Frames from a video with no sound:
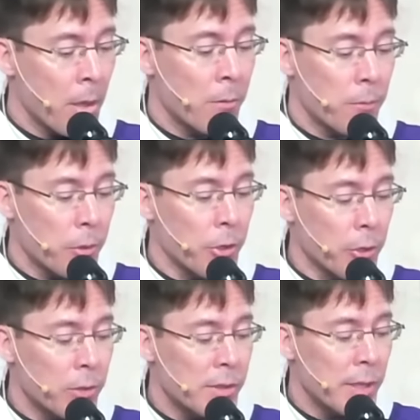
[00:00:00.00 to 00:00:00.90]
For
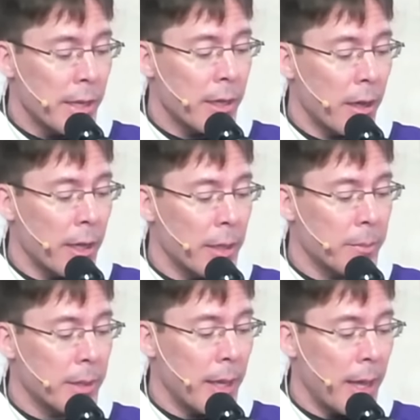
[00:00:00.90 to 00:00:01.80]
your sake I am
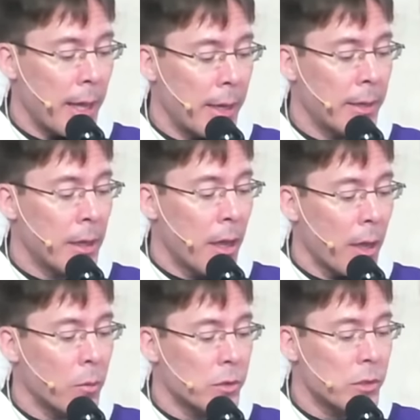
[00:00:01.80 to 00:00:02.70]
glad
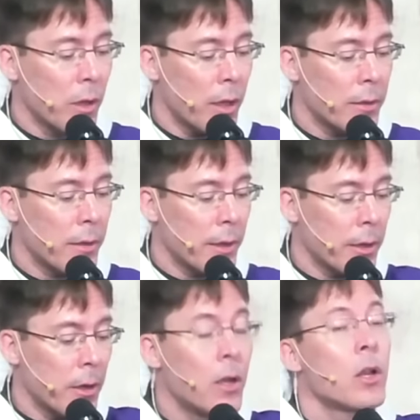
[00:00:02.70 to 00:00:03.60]
I was not
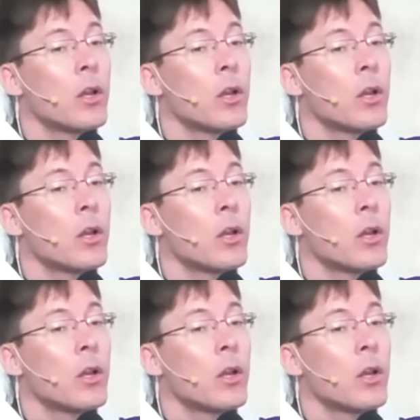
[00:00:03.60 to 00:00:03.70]
there